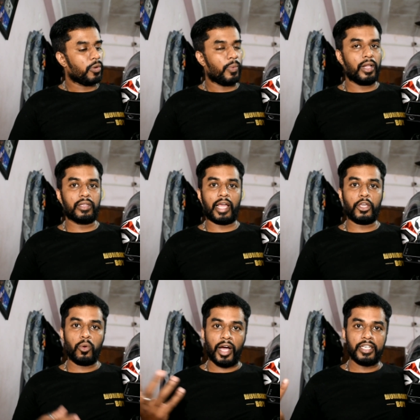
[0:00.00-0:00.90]
Well,
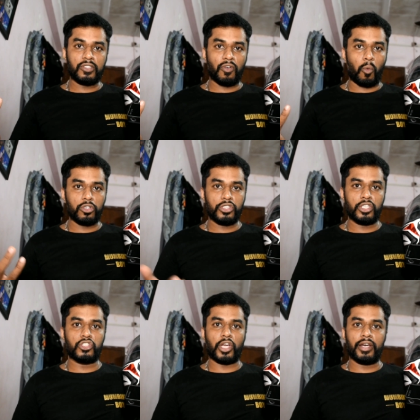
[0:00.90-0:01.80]
thank you guys for watching
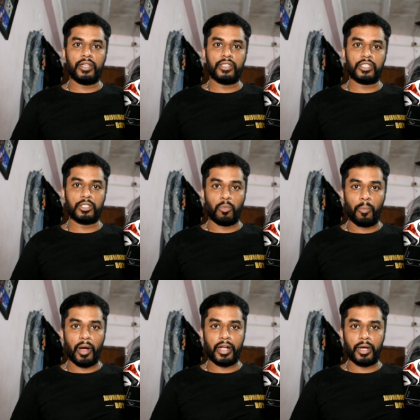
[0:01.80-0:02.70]
this channel. This is
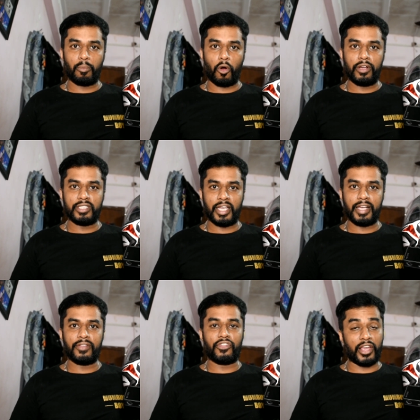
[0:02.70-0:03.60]
MumBiker boy
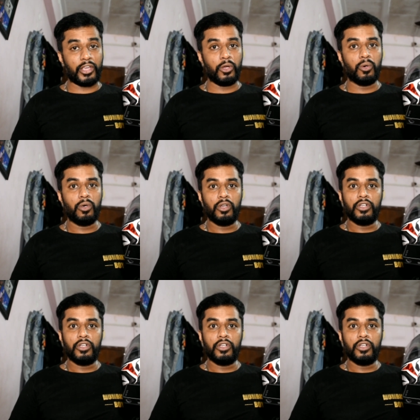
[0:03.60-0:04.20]
saying thank you.